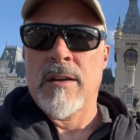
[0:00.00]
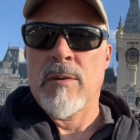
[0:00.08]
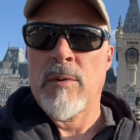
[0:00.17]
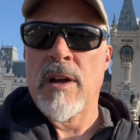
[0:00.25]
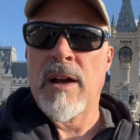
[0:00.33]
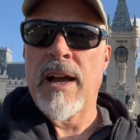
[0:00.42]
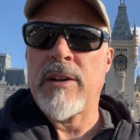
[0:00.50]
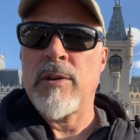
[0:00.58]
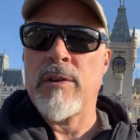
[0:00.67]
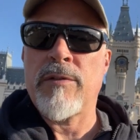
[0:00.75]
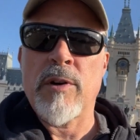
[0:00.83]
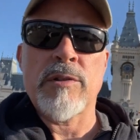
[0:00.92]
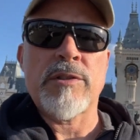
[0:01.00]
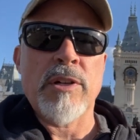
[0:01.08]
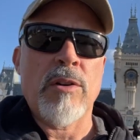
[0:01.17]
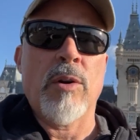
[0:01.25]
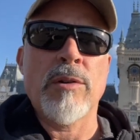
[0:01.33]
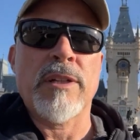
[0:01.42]
Well, how you doing, folks? Chuck
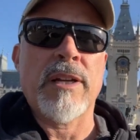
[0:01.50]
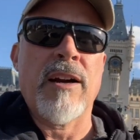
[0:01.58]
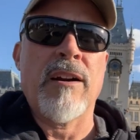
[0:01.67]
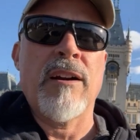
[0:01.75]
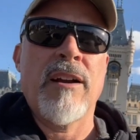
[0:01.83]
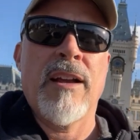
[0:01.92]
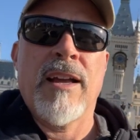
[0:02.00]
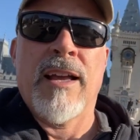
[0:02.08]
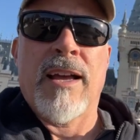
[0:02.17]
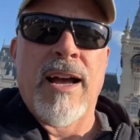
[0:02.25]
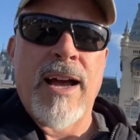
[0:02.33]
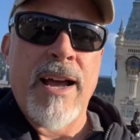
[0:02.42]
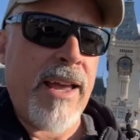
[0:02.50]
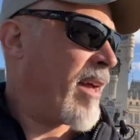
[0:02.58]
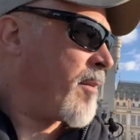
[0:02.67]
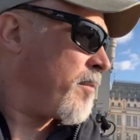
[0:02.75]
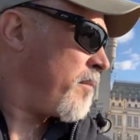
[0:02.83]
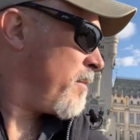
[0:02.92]
Holton here. I
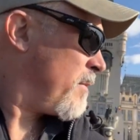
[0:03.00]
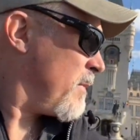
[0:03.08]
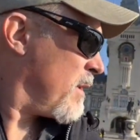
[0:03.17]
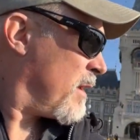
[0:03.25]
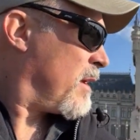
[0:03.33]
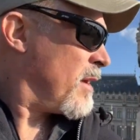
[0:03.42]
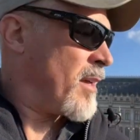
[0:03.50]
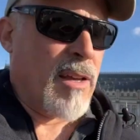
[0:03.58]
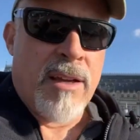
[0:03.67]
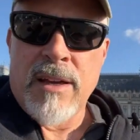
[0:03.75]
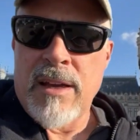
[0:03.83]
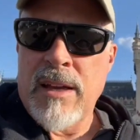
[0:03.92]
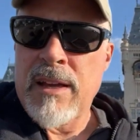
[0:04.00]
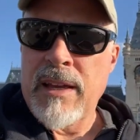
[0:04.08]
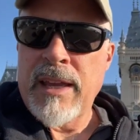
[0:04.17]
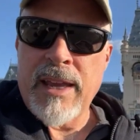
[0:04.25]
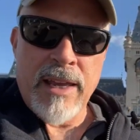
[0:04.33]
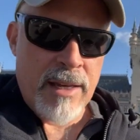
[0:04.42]
am
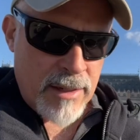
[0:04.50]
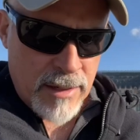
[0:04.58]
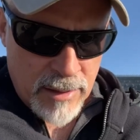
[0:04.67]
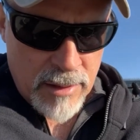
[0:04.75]
in